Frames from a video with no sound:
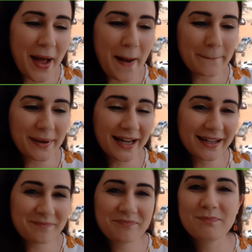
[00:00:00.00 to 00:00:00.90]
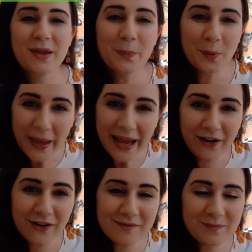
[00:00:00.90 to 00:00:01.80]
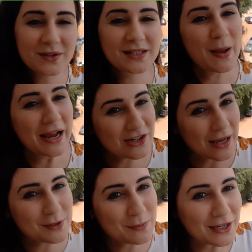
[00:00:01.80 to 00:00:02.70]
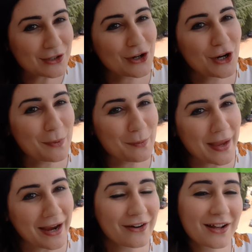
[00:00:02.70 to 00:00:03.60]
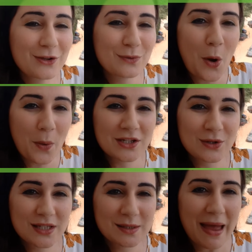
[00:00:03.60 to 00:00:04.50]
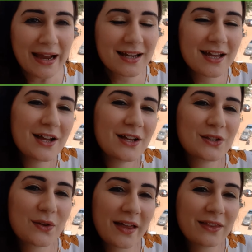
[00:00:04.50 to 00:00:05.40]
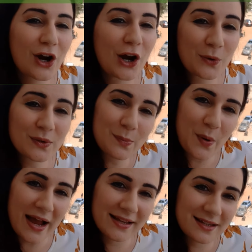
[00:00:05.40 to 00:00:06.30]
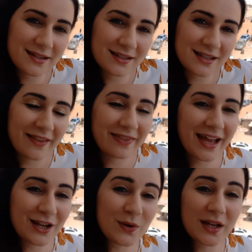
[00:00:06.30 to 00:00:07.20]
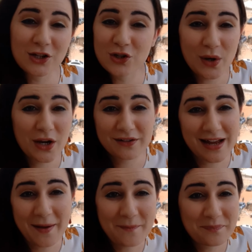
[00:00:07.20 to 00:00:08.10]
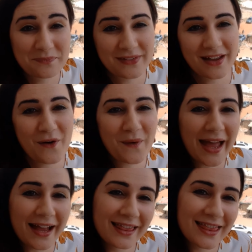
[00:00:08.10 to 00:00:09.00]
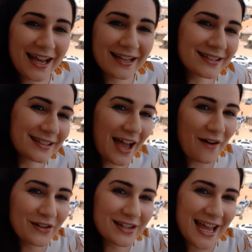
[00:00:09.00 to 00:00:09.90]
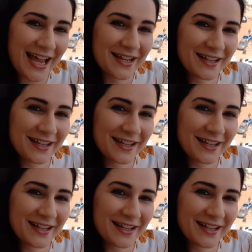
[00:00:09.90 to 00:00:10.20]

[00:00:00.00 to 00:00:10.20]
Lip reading: But be prepared. It's my job to make sure you're prepared and you know what to expect so that there are no surprises, and then you can enjoy your time. Okay, thanks. Have a good day.